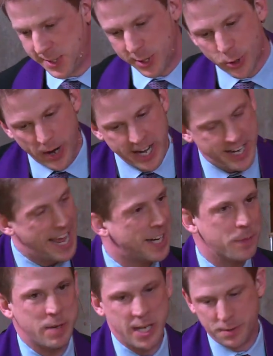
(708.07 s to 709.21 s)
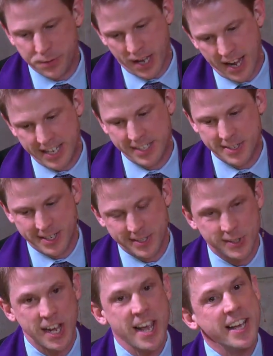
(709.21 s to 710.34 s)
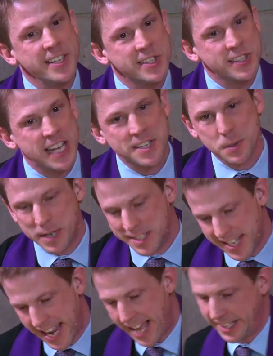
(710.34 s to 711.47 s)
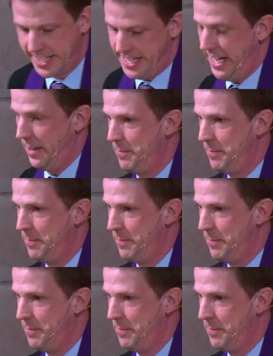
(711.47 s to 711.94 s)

"The great enemy of kindness is sentimentality.